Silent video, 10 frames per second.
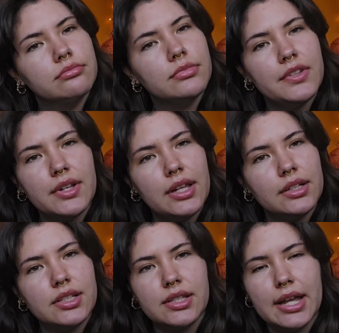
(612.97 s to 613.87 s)
And then I
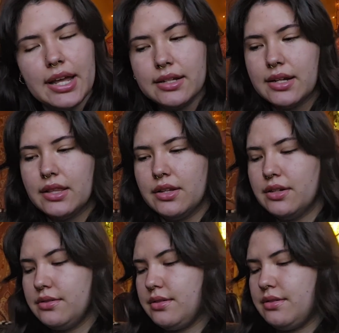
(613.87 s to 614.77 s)
looked at the end and
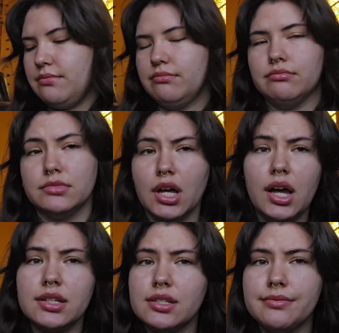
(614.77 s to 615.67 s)
there's
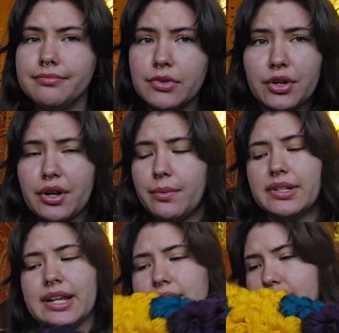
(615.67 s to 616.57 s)
not 31
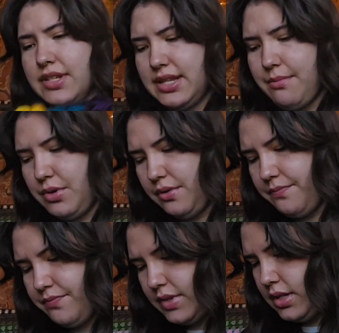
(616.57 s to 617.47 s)
days of December.
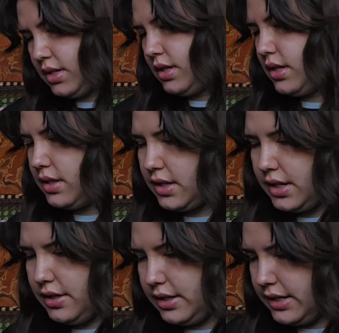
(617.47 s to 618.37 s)

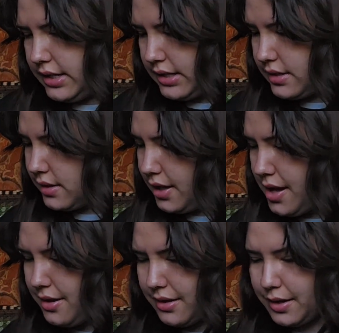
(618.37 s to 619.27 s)
There is,
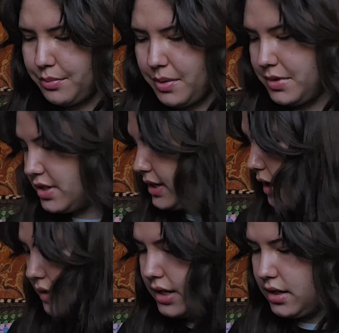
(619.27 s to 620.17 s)
I can probably just
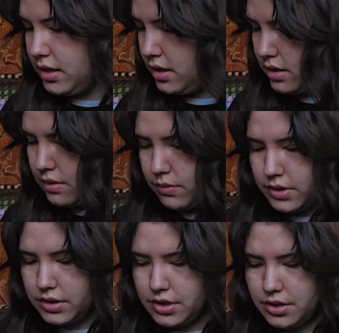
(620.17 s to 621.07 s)
count it.
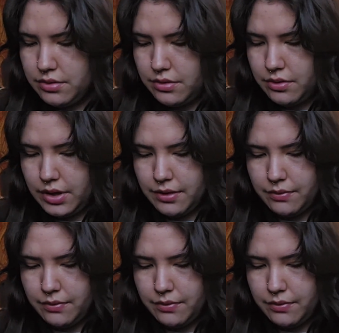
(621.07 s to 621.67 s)
1, 2, 3,